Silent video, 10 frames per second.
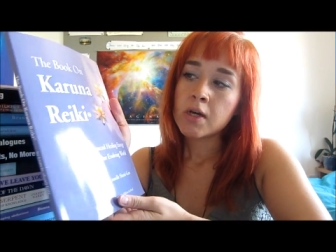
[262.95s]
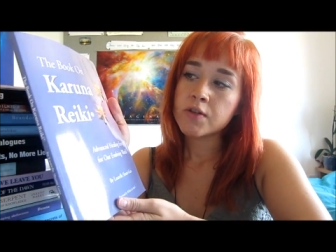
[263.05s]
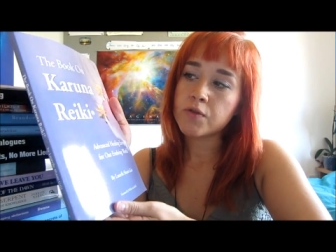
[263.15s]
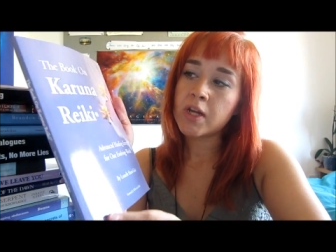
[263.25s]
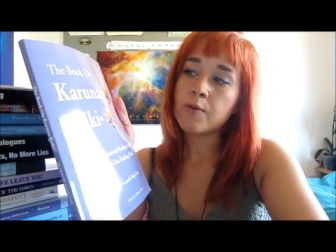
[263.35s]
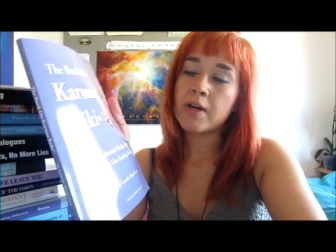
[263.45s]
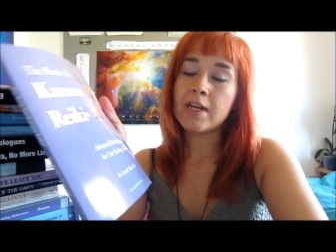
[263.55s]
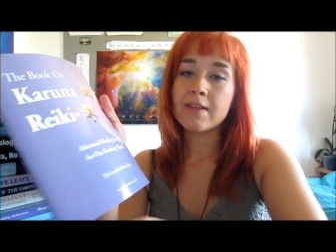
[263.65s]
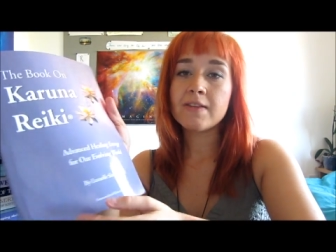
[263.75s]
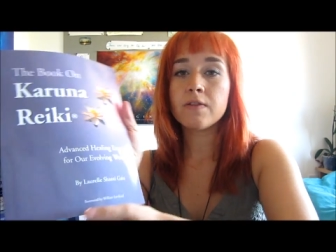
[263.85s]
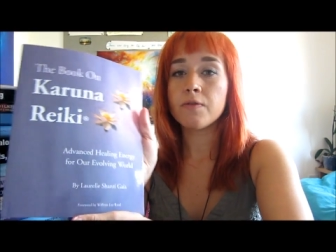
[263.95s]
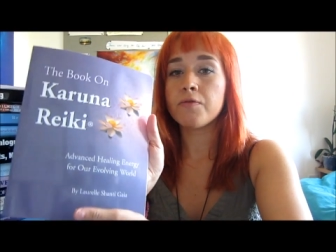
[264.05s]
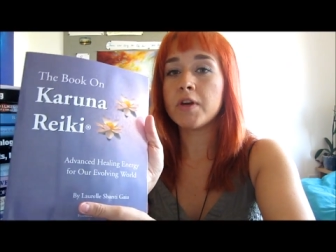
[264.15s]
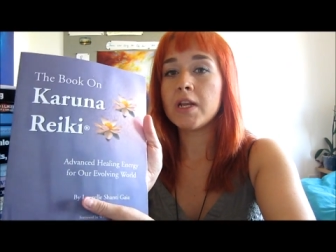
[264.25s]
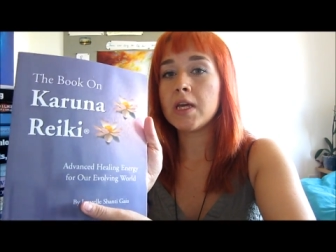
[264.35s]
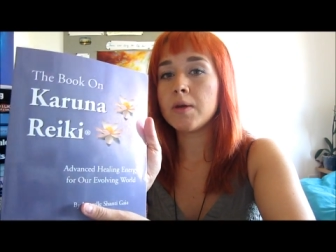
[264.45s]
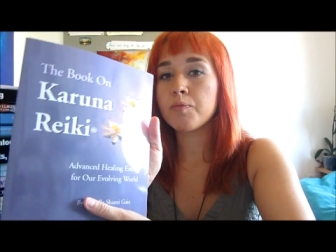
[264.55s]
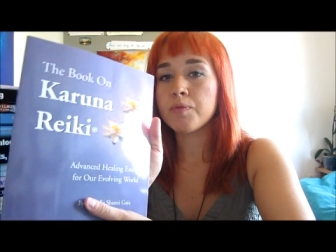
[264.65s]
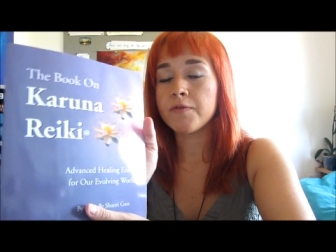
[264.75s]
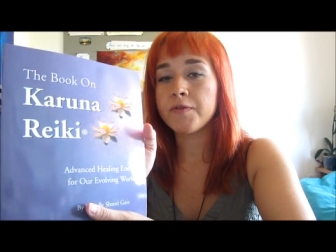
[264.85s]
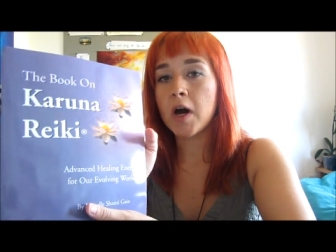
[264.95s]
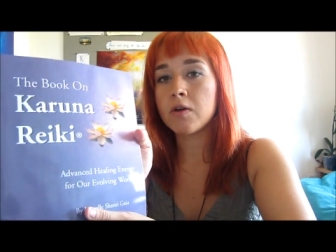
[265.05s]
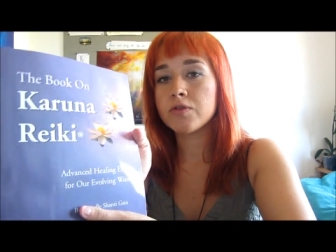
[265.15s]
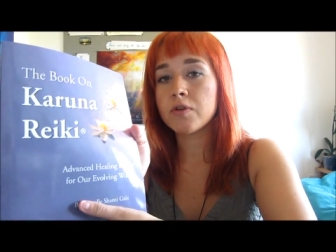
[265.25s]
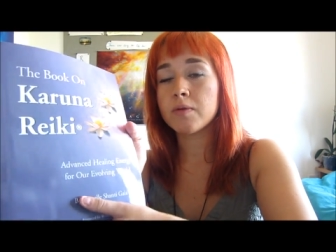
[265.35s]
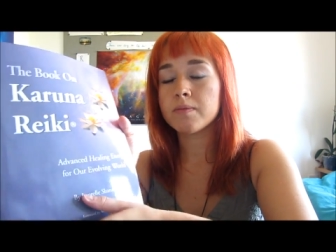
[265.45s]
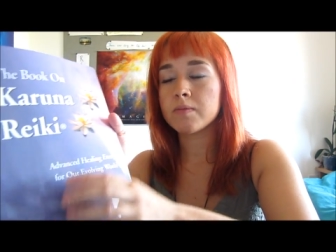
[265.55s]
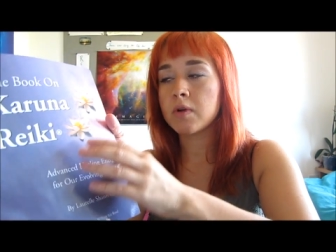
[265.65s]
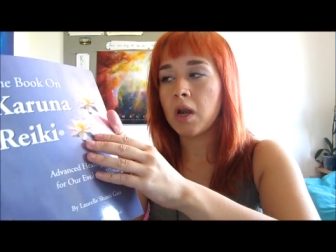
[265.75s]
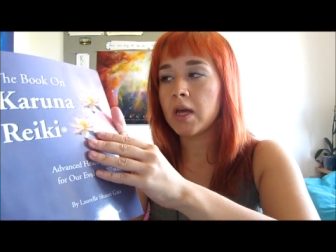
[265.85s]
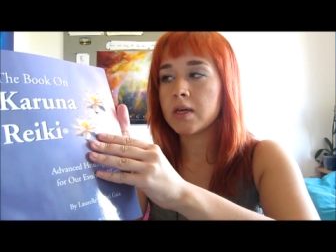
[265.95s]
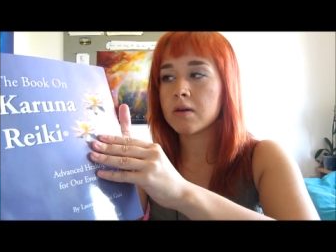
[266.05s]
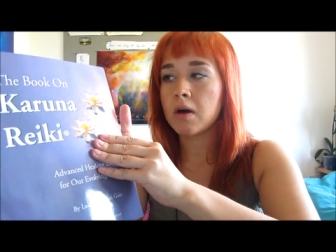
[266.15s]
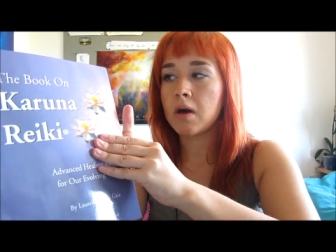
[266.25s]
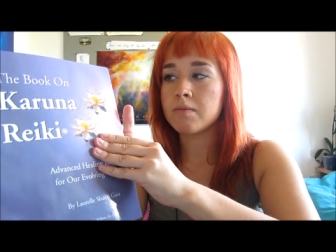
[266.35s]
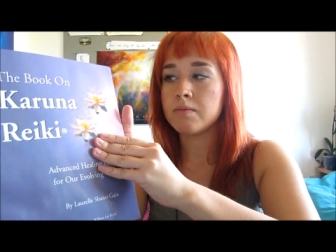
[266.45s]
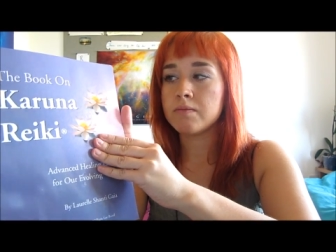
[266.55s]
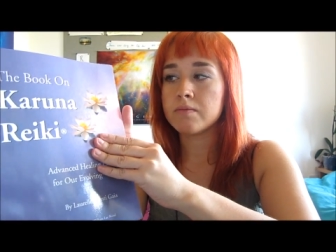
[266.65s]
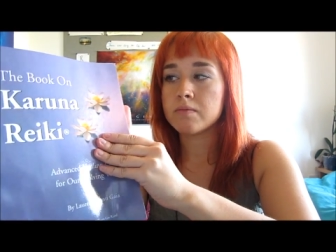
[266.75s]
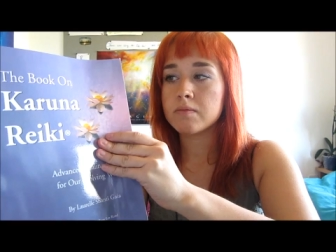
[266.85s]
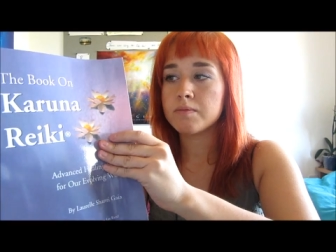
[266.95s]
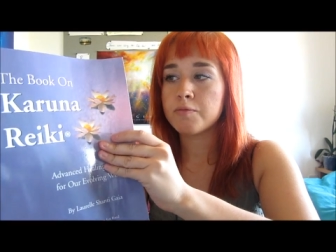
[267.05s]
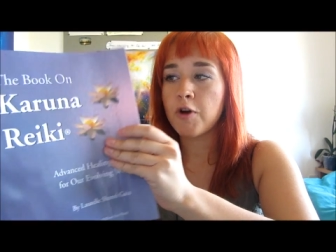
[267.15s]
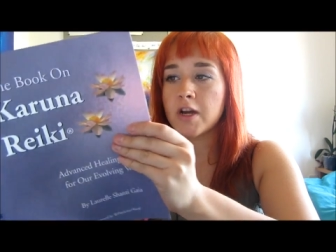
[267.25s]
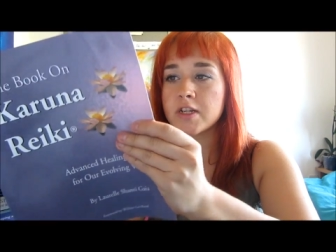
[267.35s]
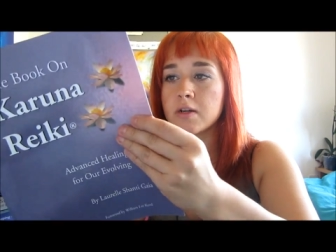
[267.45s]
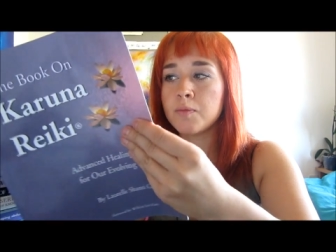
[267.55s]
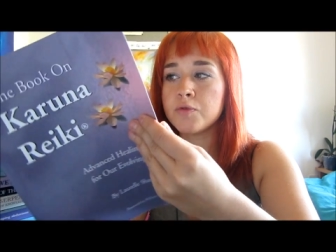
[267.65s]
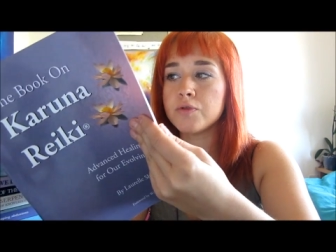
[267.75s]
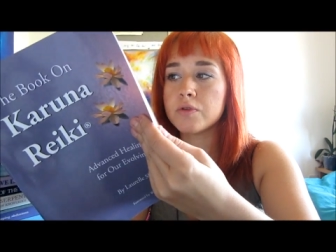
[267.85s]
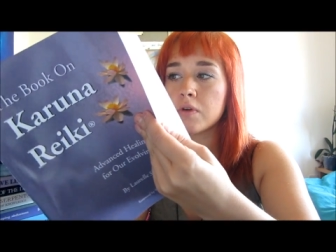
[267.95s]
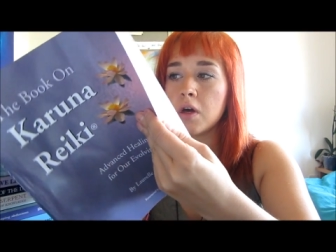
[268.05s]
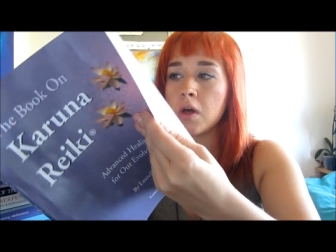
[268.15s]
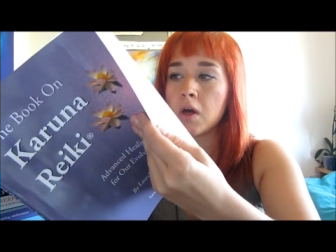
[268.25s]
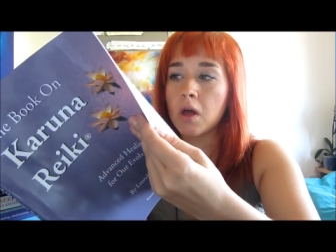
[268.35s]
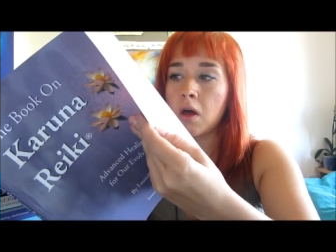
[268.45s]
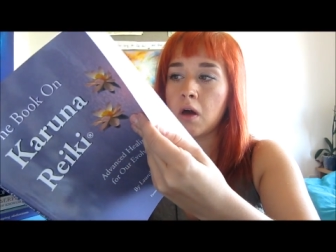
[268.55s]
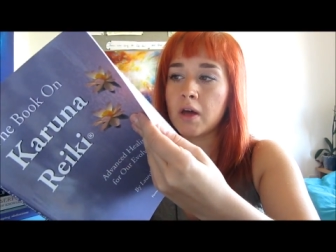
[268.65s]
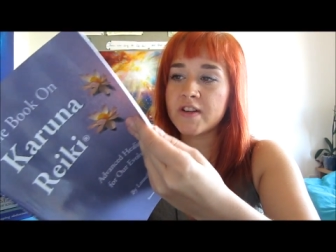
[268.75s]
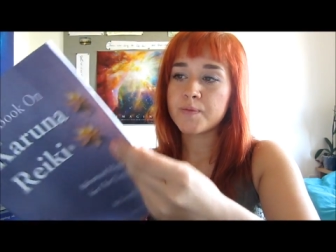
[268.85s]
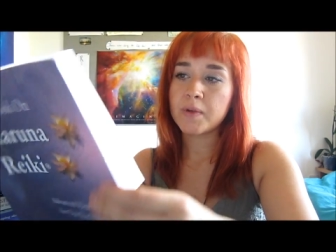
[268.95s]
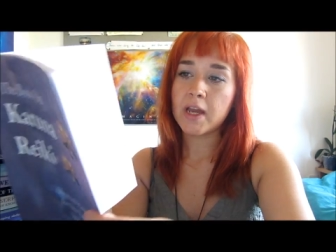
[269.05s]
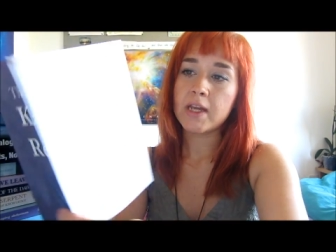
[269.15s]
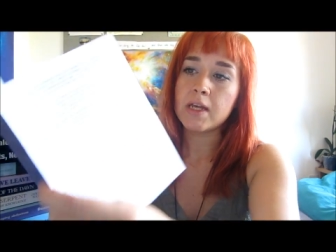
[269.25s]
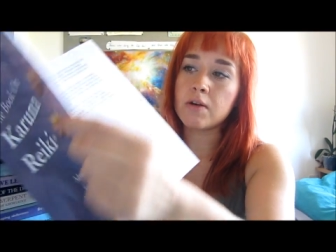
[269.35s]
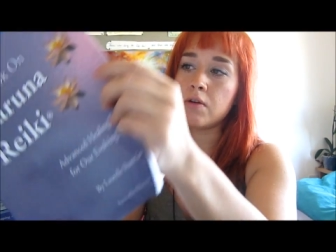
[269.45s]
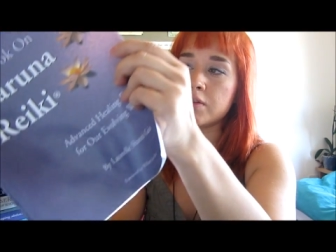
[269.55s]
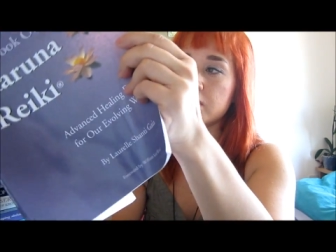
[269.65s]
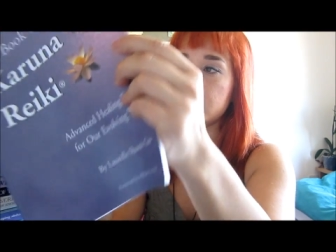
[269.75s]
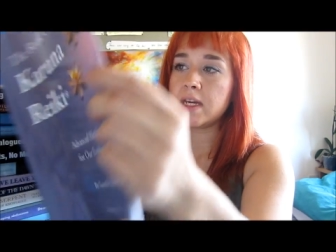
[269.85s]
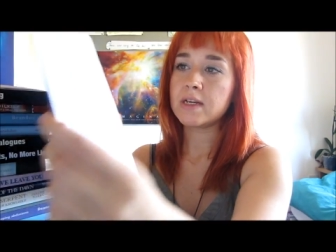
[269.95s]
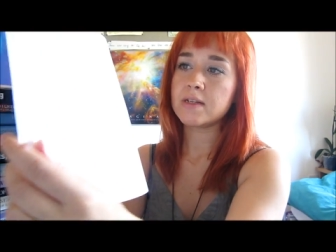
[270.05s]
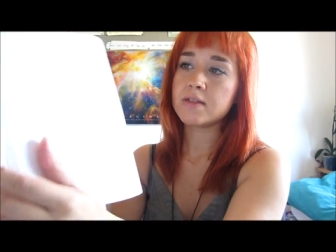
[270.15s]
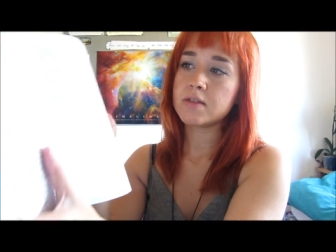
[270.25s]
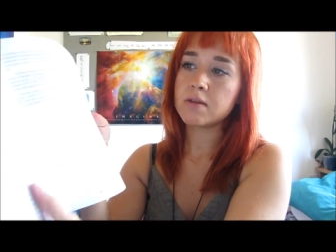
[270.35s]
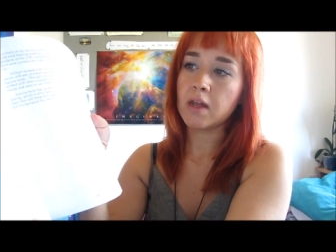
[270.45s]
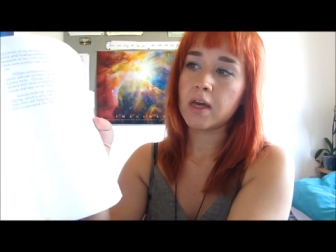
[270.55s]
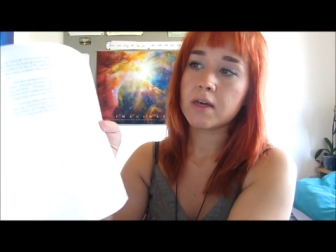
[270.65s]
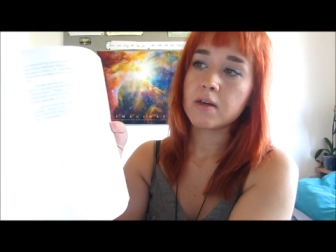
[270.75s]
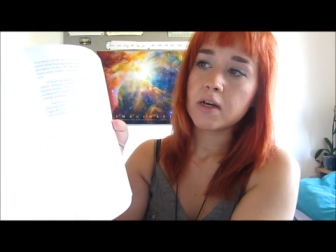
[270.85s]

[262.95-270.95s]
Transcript: So anyway, this is a really profound, like, um, practical book uh, explaining all the things like